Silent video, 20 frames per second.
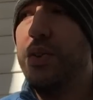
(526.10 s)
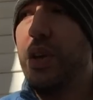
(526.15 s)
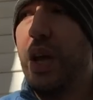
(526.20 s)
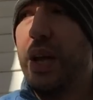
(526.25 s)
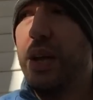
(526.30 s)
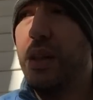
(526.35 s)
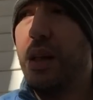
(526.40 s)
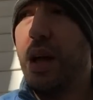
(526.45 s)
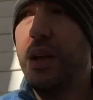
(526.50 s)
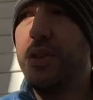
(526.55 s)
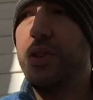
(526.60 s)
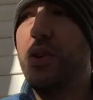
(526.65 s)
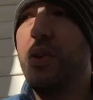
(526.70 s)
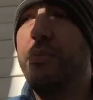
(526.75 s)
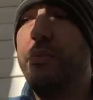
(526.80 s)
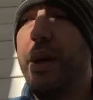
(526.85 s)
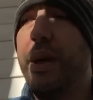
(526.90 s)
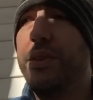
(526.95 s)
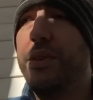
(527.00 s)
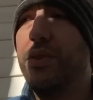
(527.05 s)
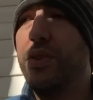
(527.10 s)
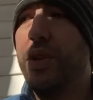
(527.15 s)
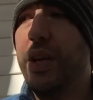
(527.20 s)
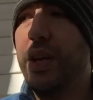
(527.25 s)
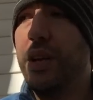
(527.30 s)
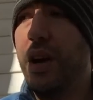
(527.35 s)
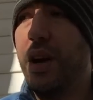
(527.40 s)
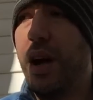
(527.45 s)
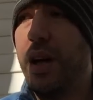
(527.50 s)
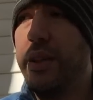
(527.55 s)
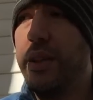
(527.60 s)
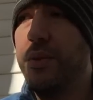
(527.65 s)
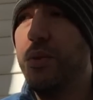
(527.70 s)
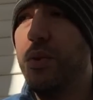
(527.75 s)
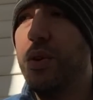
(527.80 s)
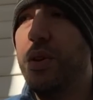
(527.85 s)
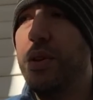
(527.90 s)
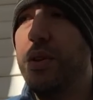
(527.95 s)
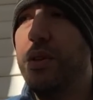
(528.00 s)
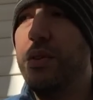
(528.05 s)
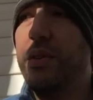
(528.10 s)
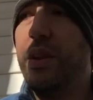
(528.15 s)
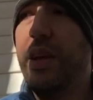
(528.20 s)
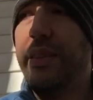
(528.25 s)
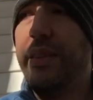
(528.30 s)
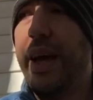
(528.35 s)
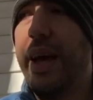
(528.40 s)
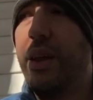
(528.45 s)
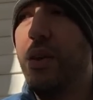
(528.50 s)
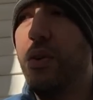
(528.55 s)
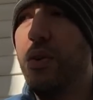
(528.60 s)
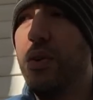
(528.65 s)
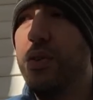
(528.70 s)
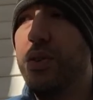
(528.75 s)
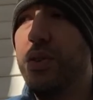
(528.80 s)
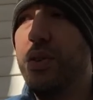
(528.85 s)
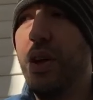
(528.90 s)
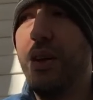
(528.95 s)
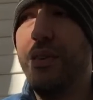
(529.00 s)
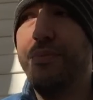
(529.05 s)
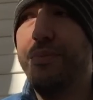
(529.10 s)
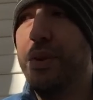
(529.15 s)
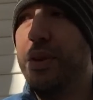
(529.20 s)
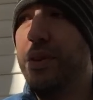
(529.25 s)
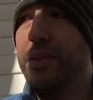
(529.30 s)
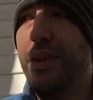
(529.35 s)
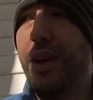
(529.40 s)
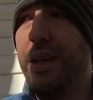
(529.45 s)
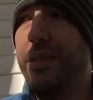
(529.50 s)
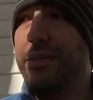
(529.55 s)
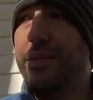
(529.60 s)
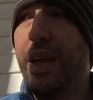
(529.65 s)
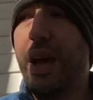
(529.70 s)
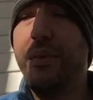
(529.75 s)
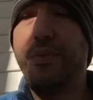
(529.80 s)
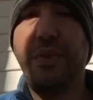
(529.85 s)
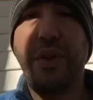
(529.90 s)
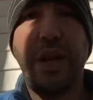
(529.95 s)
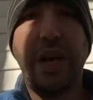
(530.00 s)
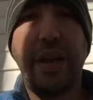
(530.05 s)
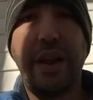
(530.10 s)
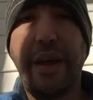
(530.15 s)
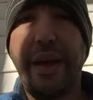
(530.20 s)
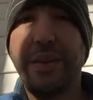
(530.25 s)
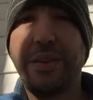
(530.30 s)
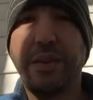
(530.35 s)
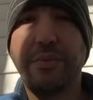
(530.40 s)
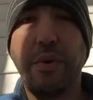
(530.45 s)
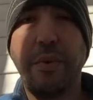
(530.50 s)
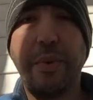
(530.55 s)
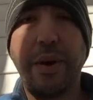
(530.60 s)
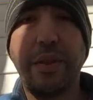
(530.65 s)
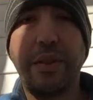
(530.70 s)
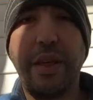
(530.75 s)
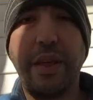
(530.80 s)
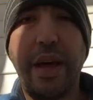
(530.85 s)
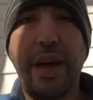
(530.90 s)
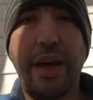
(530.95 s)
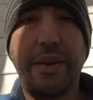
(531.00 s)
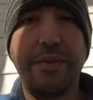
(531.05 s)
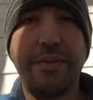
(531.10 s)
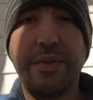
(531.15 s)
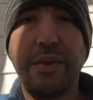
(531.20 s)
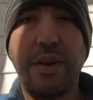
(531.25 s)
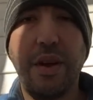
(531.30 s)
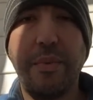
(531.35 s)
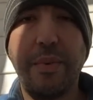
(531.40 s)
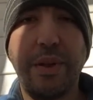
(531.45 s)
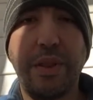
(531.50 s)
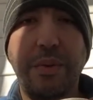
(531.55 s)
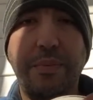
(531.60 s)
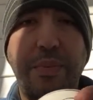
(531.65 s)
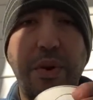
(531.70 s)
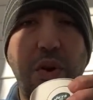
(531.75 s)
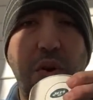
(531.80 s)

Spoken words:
psychological messaging in Hollywood and that whole stuff. But definitely got to ask him about that, about the